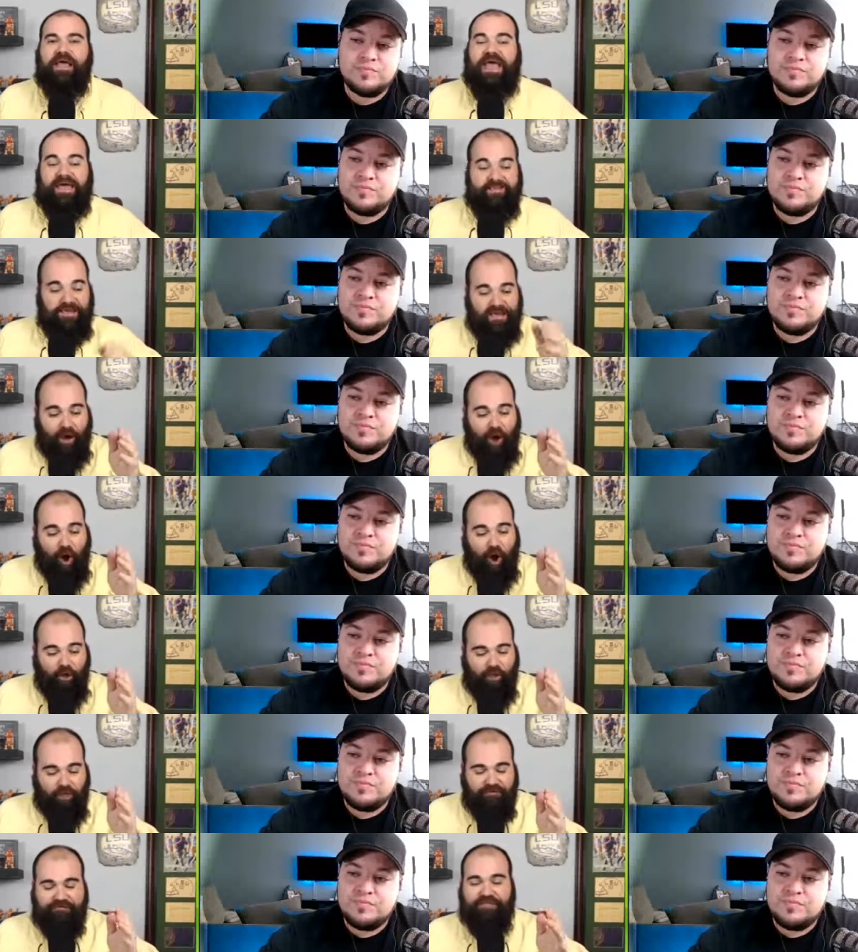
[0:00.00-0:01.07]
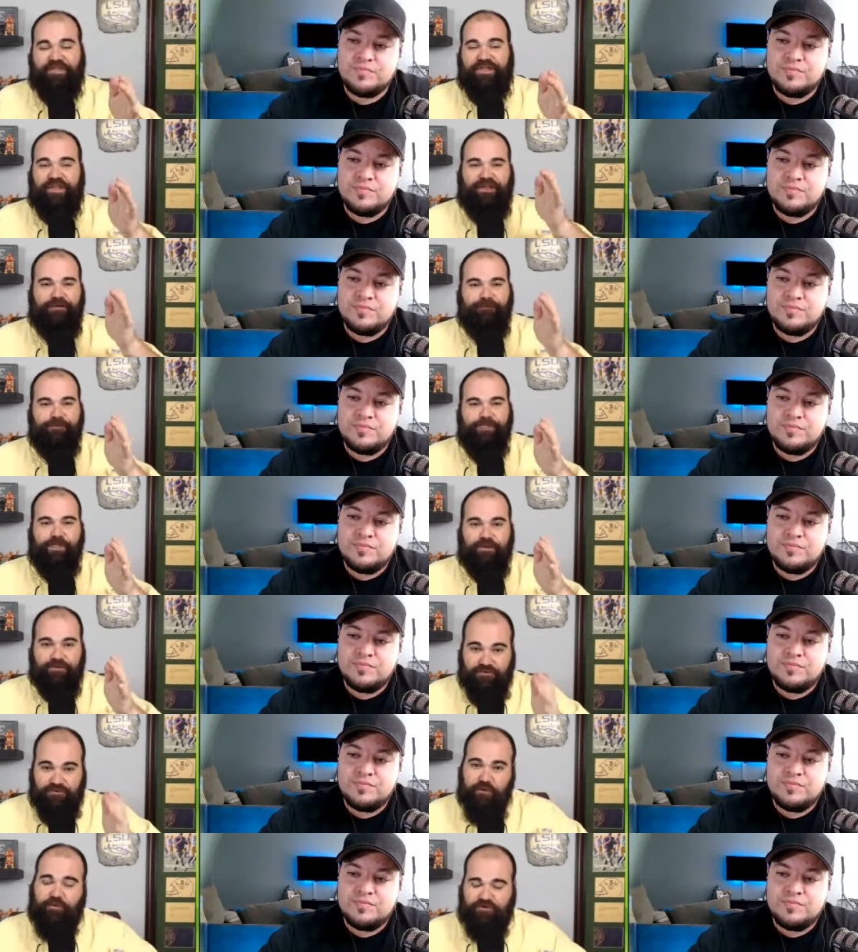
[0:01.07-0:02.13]
Speaker 1: And then all of the
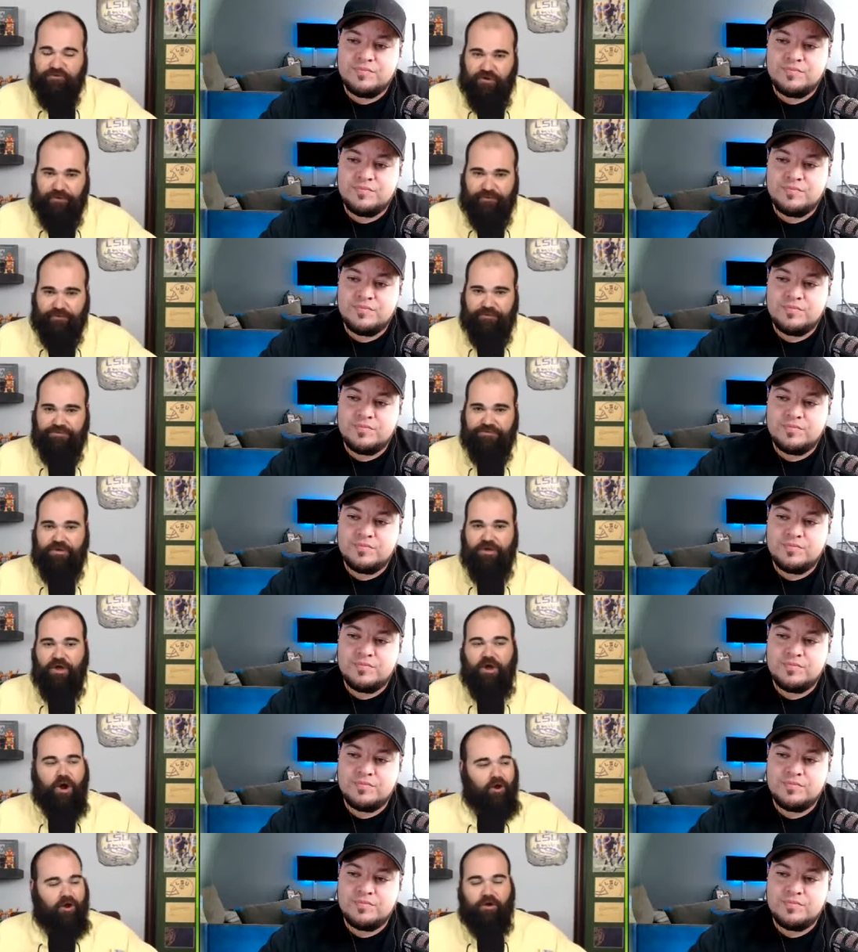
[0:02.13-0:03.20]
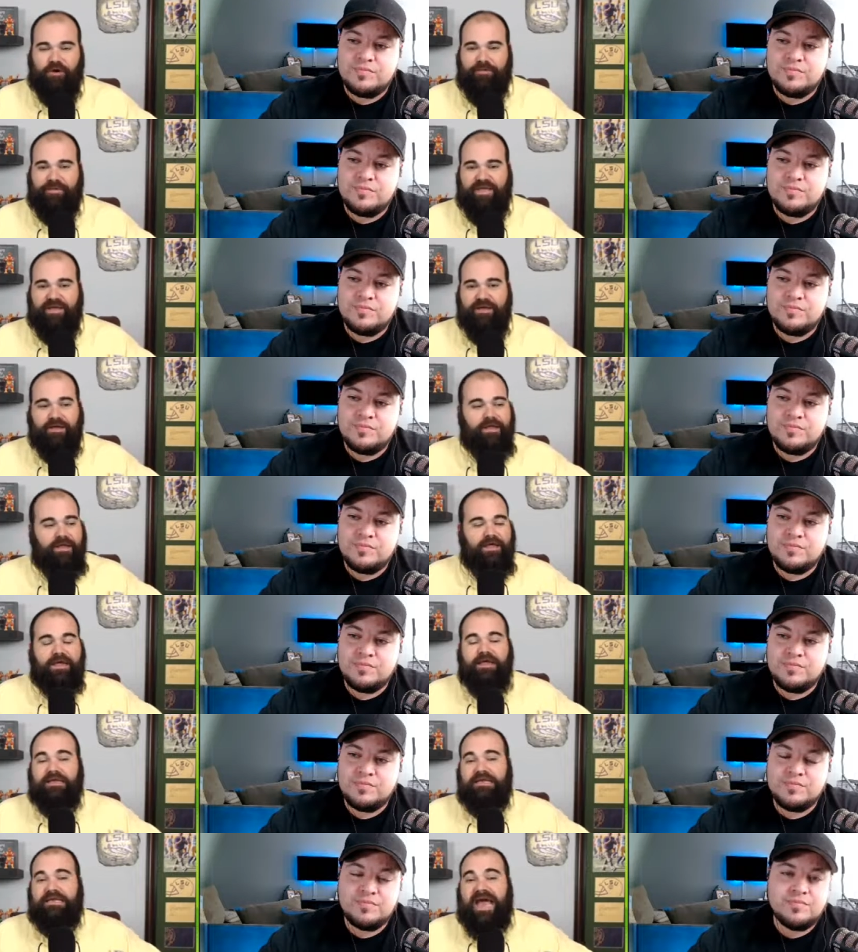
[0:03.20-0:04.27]
super Trumpers are going to be
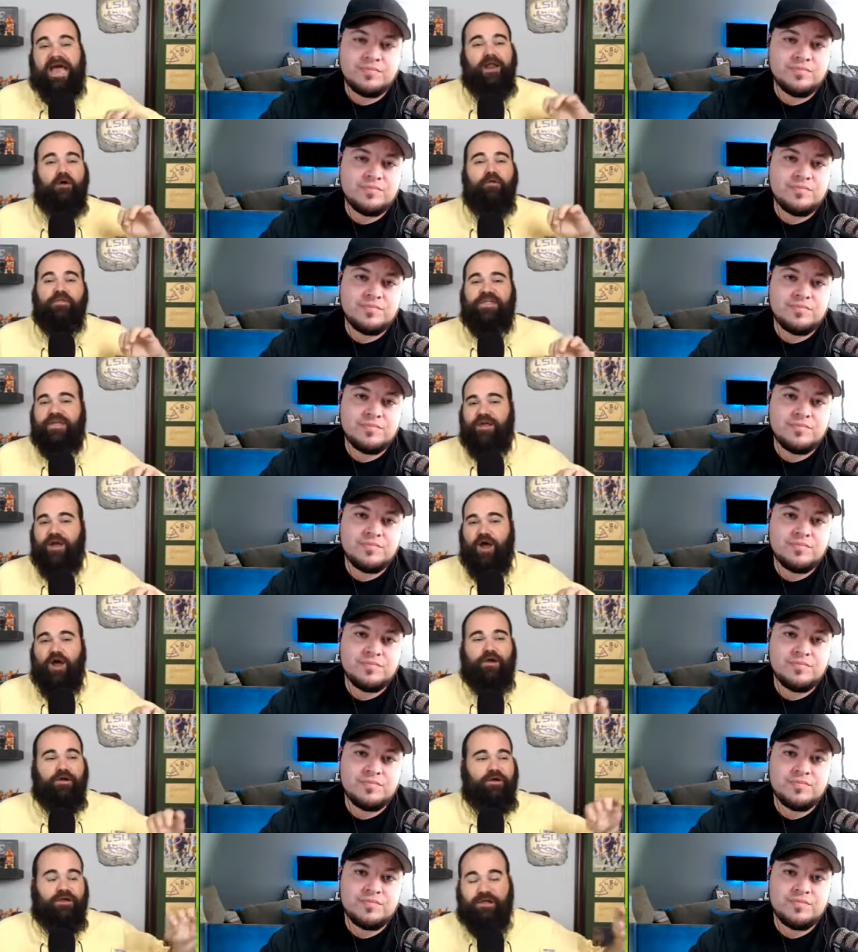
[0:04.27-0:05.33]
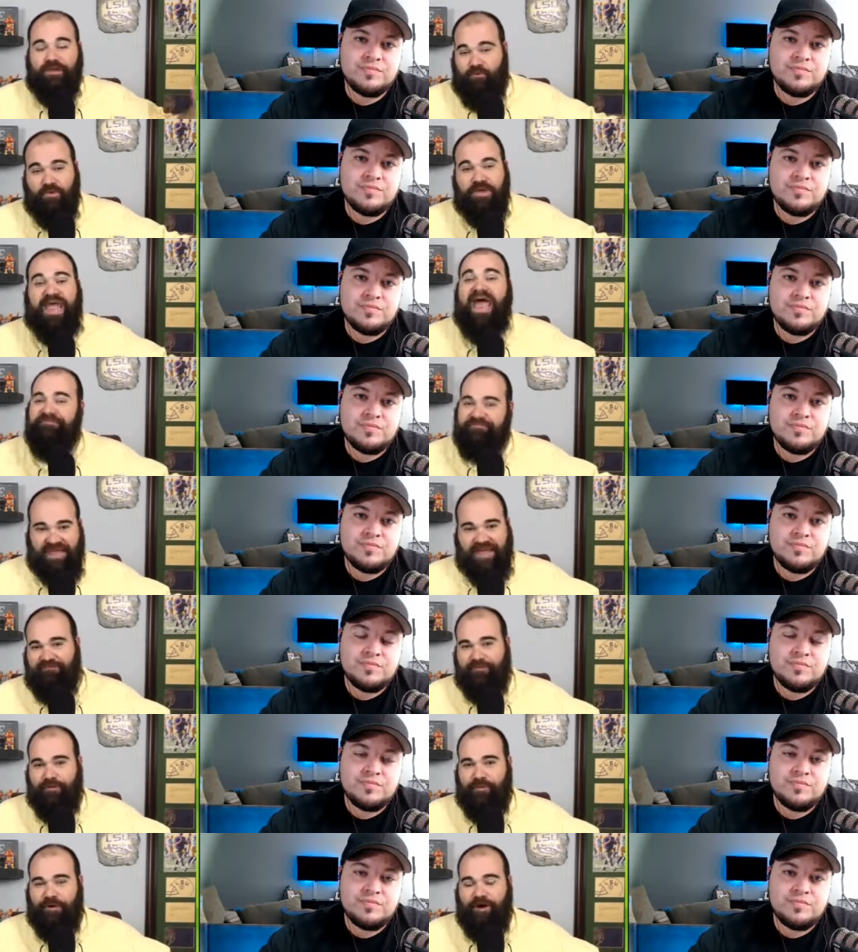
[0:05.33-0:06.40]
not only we have to have
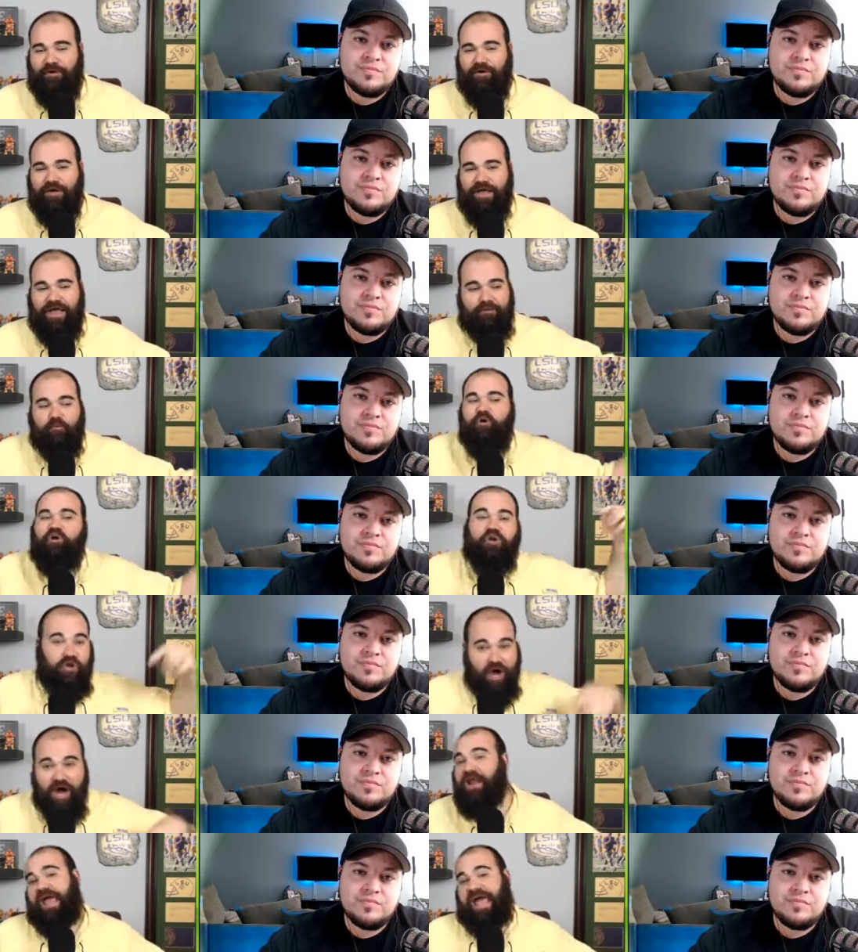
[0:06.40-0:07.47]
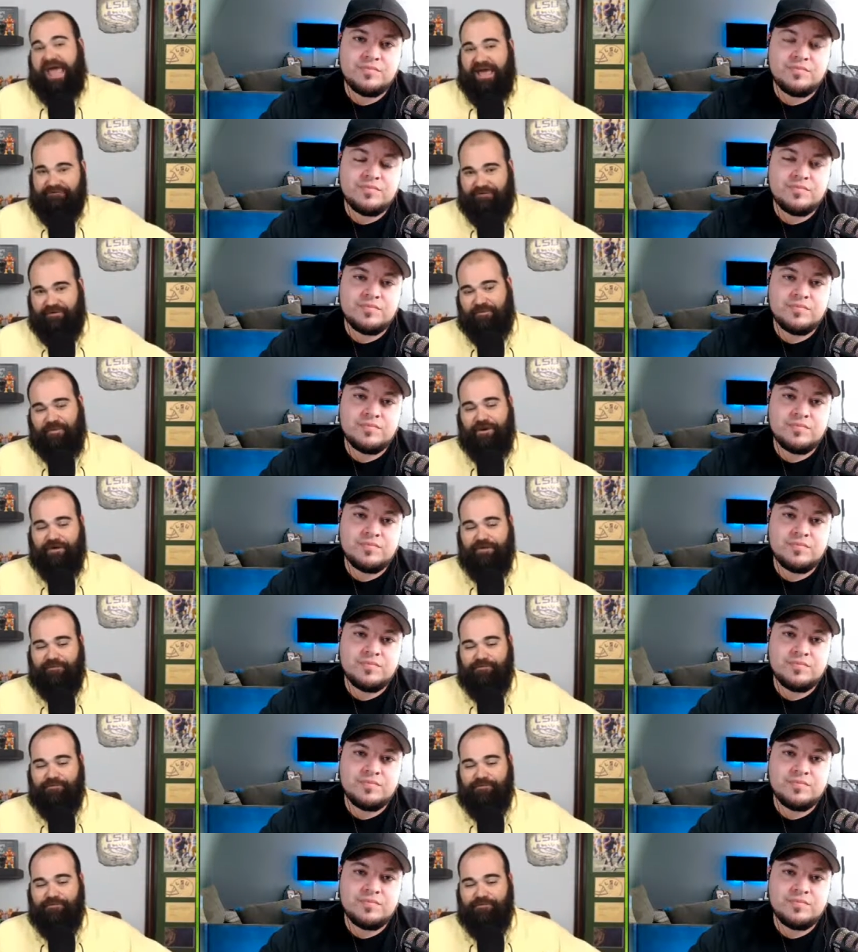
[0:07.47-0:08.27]
football and we're going to have football.